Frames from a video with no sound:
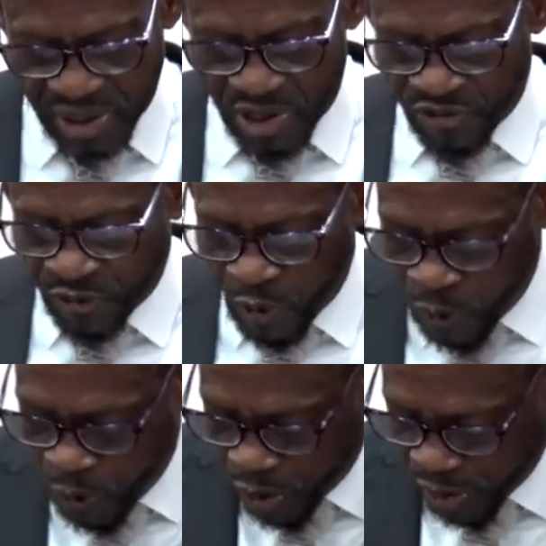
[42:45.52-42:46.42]
for
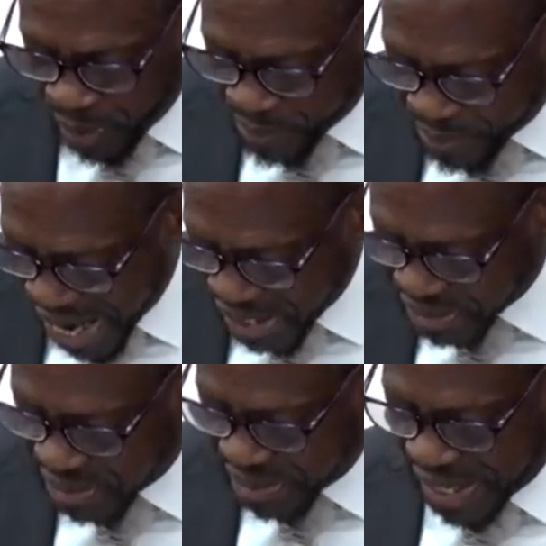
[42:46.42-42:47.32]
all
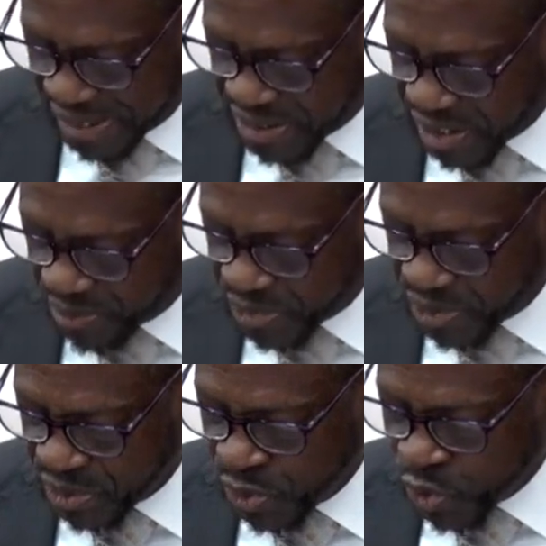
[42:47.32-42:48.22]
basket
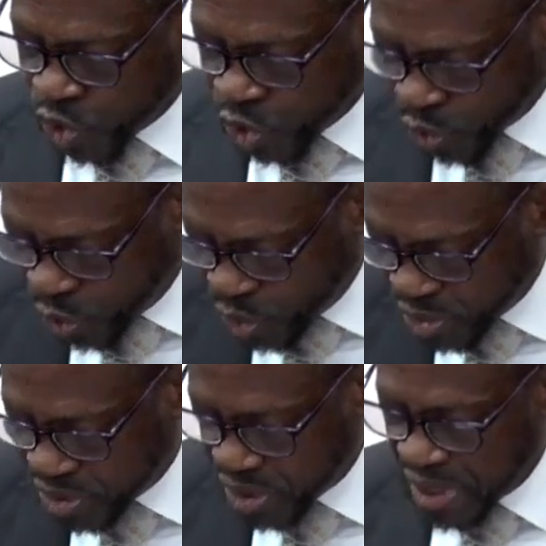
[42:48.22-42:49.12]
items
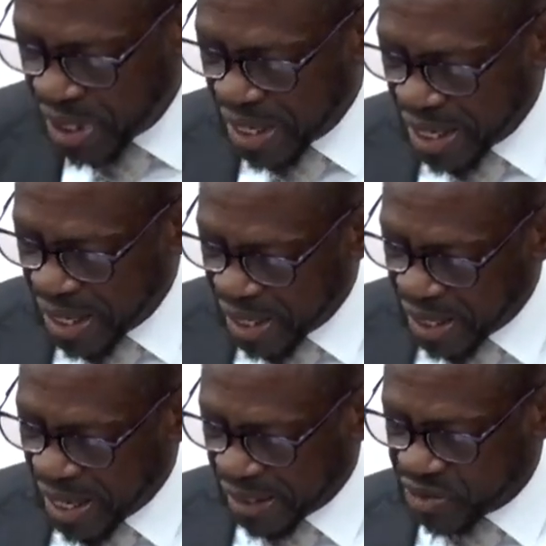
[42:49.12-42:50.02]
sold
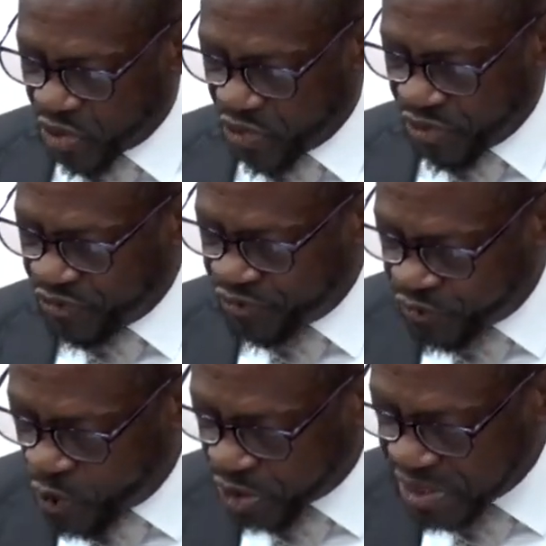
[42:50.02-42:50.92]
at the
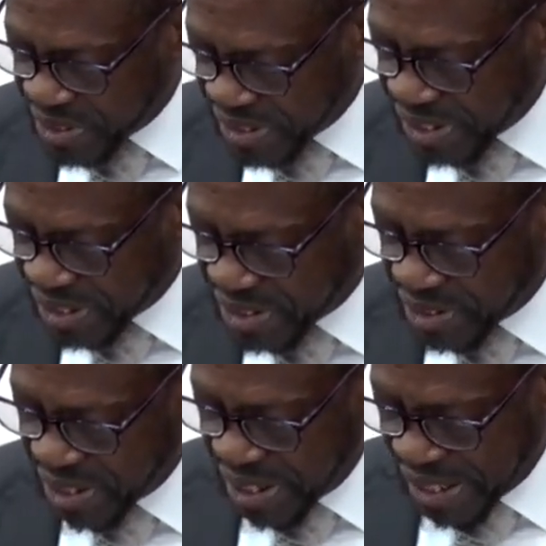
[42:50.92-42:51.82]

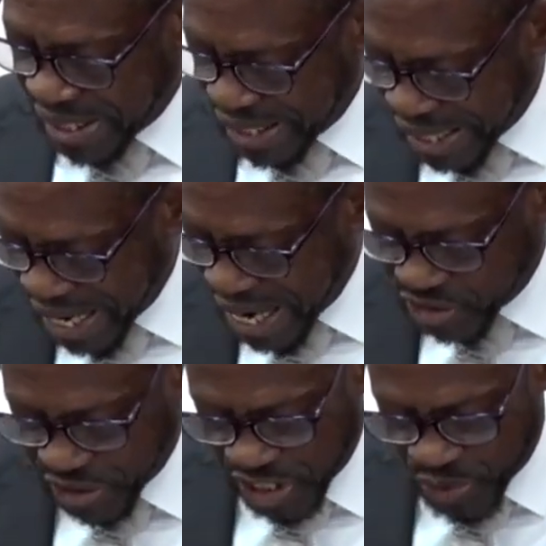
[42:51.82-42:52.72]
46
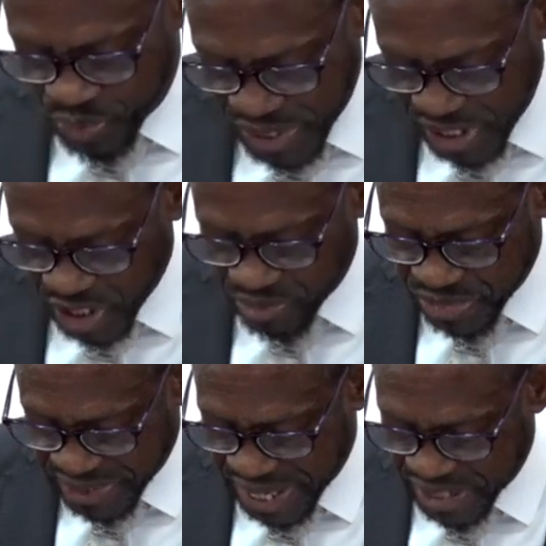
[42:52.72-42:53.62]
large and
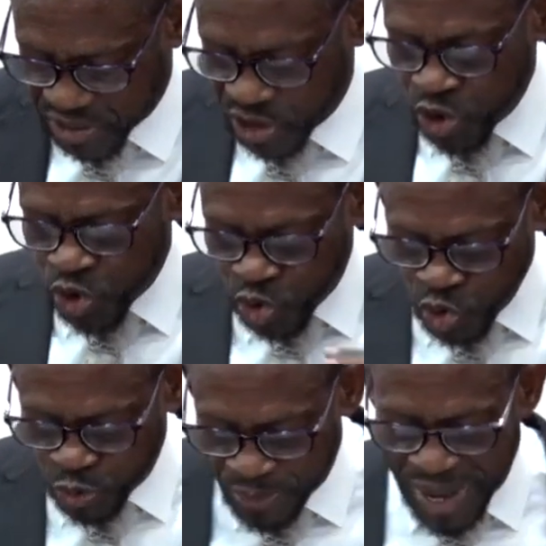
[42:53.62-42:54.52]
medium-sized
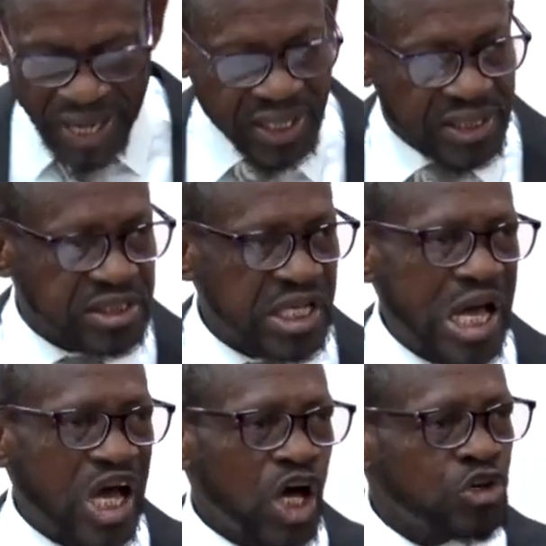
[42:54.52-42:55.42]
supermarkets
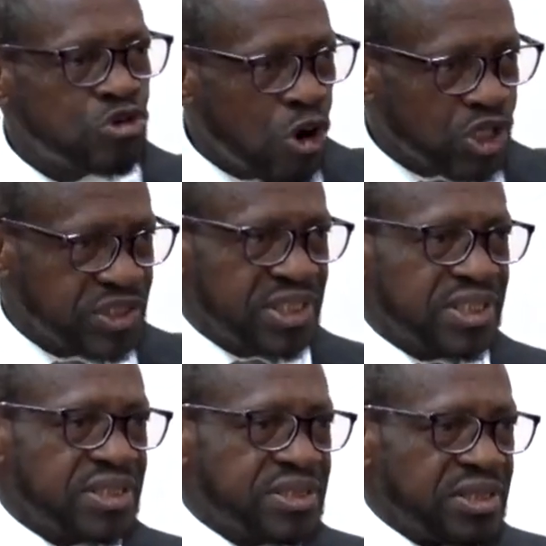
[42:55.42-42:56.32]
across St.
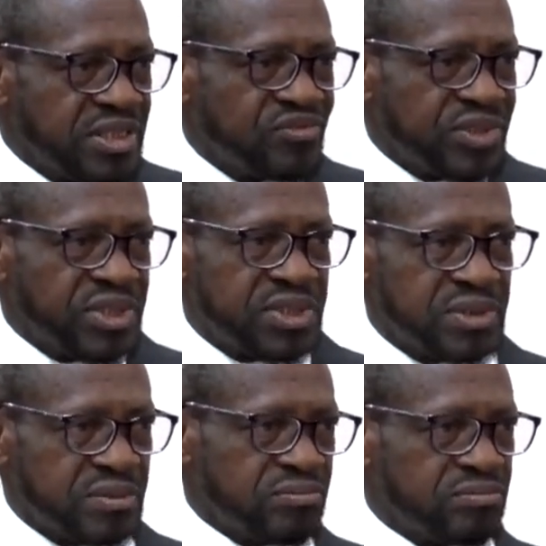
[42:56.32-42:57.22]
Kitts and Nevis.